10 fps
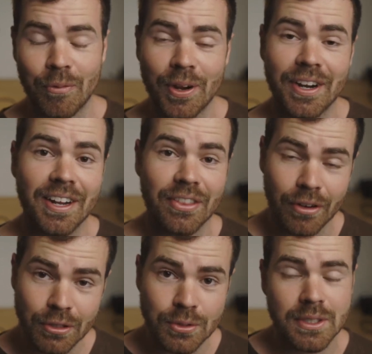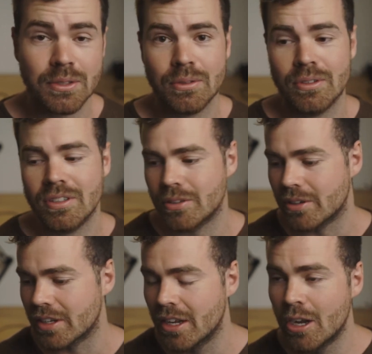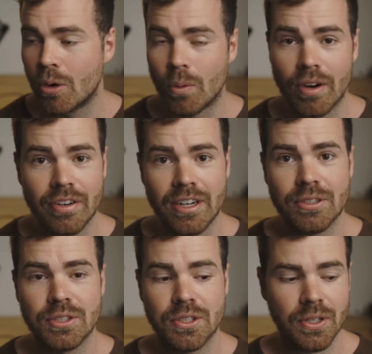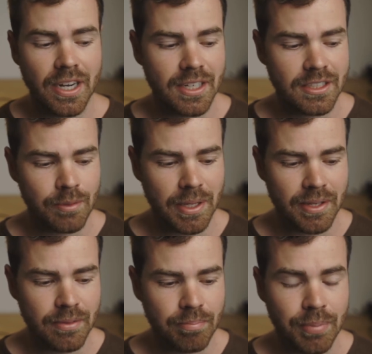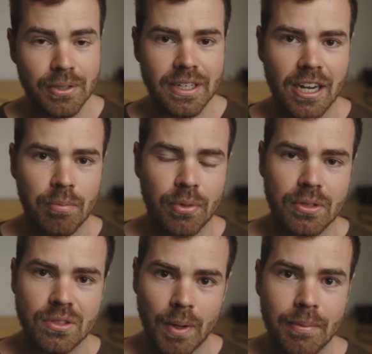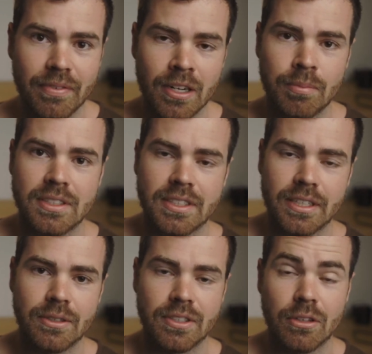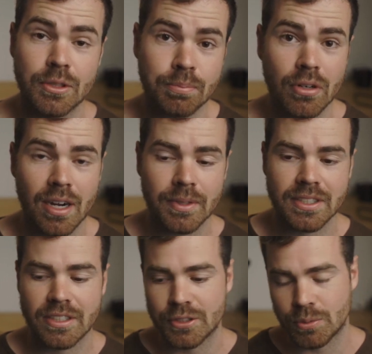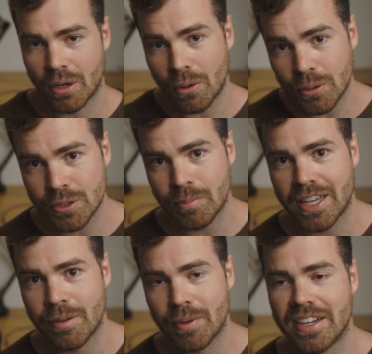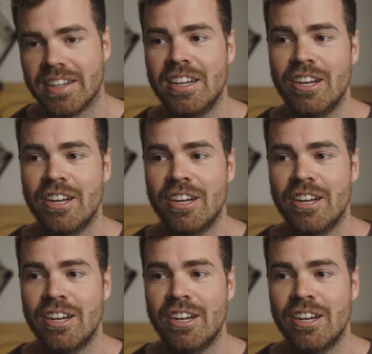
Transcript: working at the grocery store or wherever else, you can actually be building up those web development skills and those programming skills while also making money,